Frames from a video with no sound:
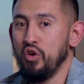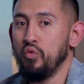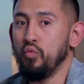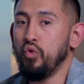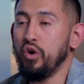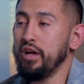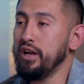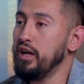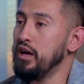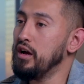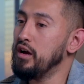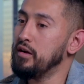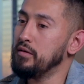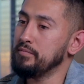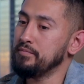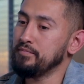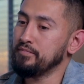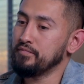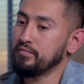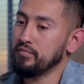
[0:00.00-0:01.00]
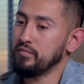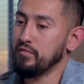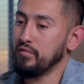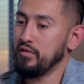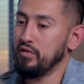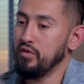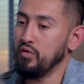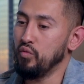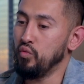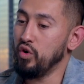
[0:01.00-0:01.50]
What
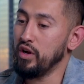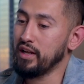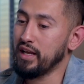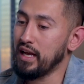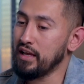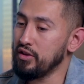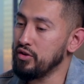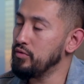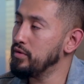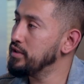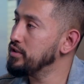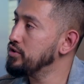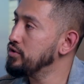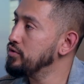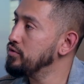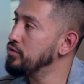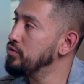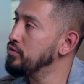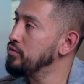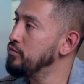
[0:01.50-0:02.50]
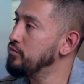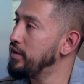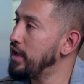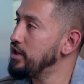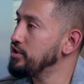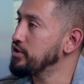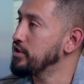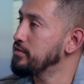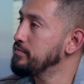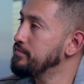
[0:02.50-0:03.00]
got you into
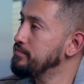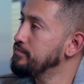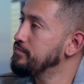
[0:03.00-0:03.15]
fashion?